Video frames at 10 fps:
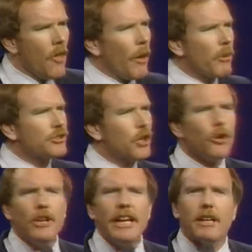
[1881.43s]
There were
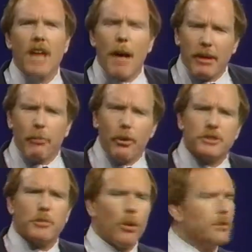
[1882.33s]
certain economic
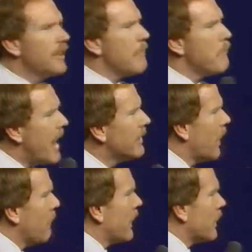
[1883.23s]
principles that made
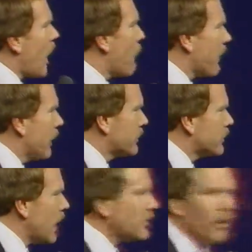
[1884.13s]
them economically
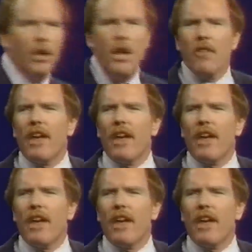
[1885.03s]
successful.